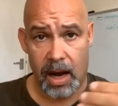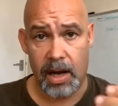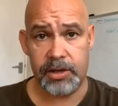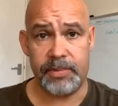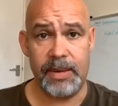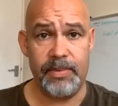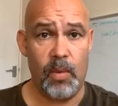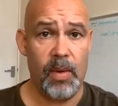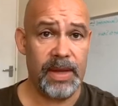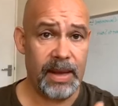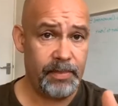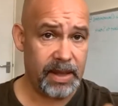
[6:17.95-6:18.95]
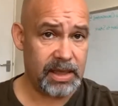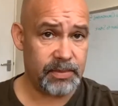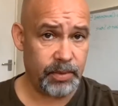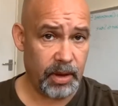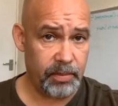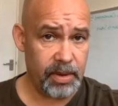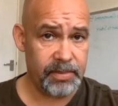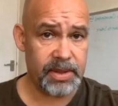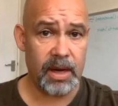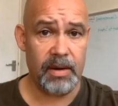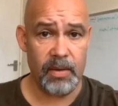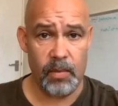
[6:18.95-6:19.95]
Ask people what their biggest
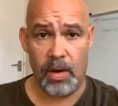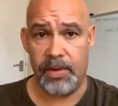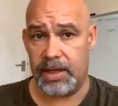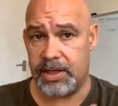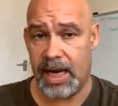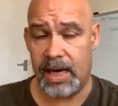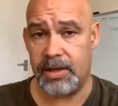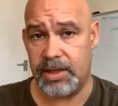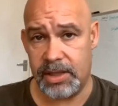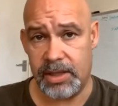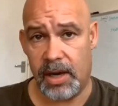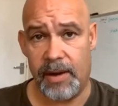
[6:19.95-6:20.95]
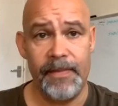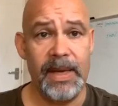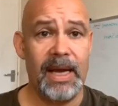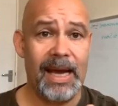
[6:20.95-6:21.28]
problems are and what their challenges are.